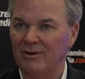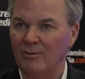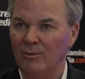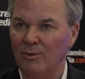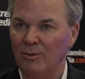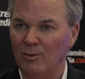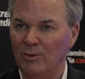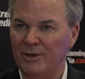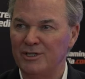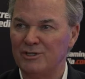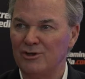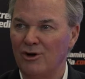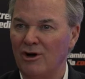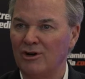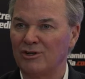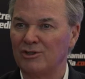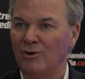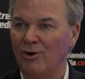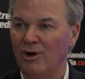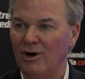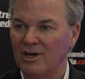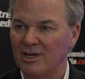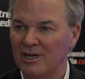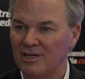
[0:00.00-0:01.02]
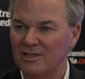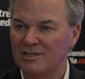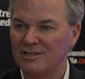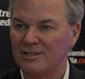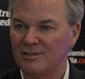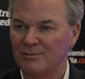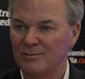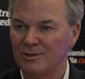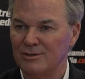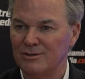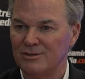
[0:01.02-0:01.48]
when we talk to our
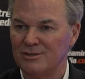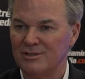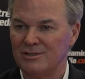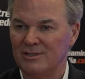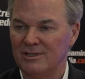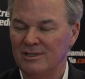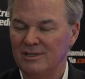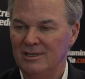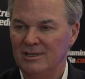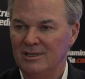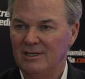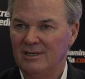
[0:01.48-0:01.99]
customers